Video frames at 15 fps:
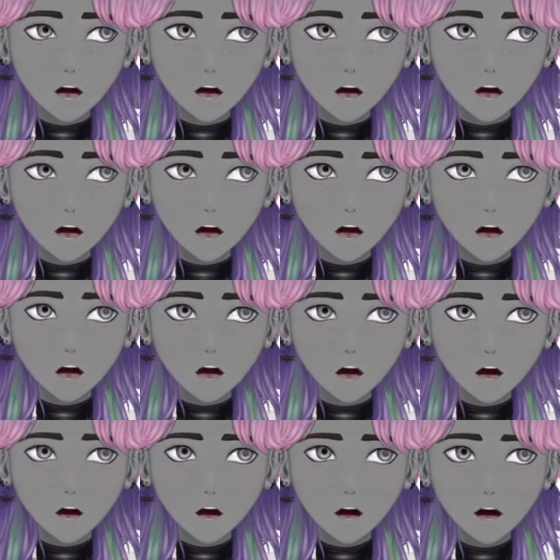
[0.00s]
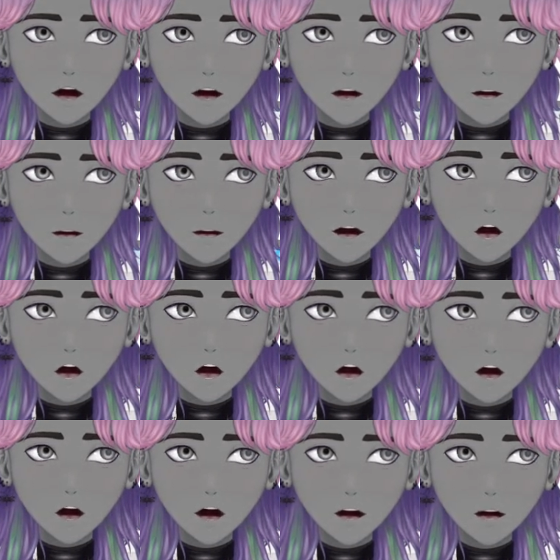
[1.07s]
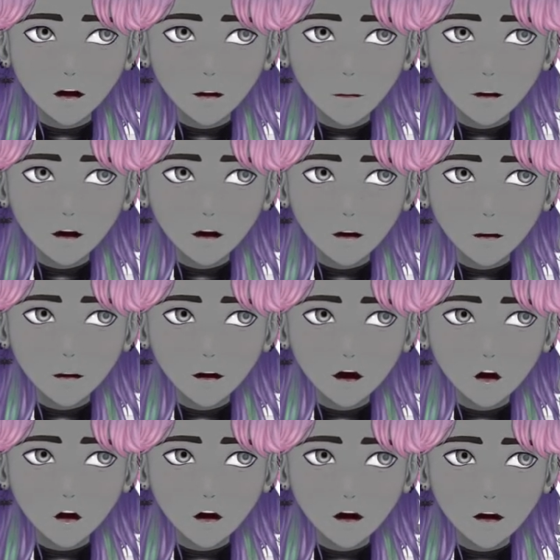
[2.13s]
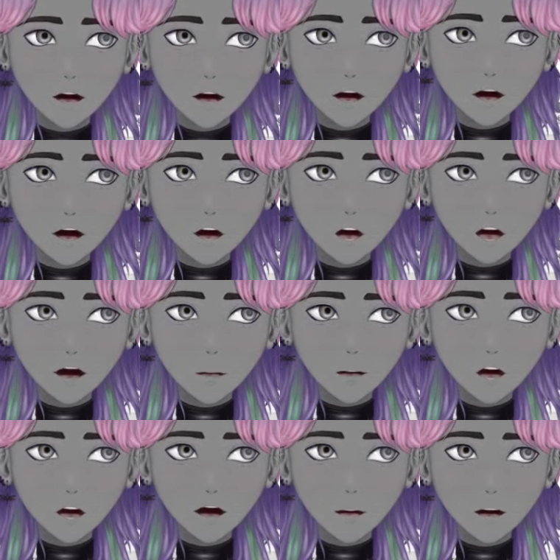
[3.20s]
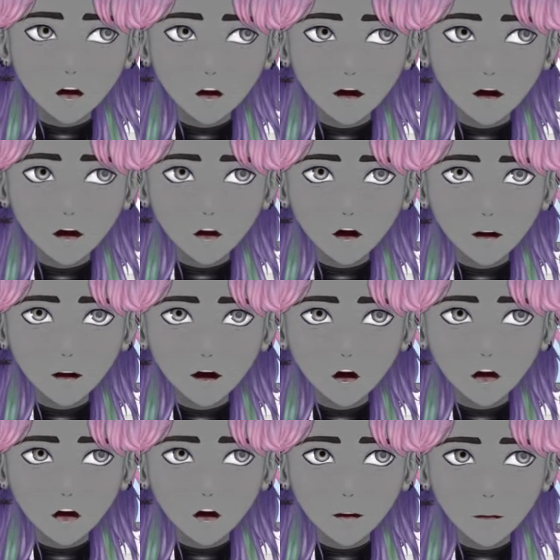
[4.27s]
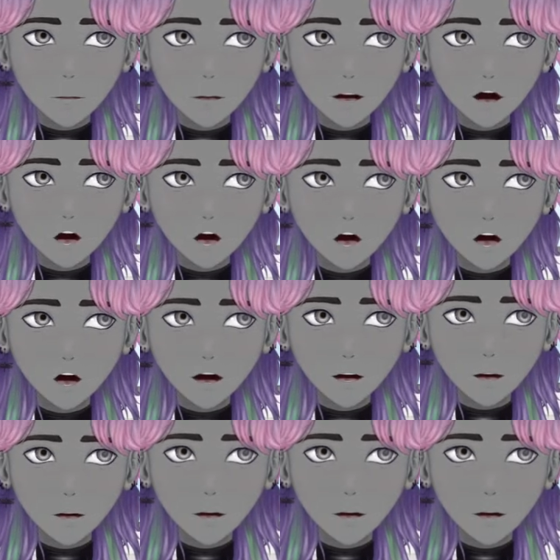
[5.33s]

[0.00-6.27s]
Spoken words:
I don't know if it will do it, especially because now the shadows are on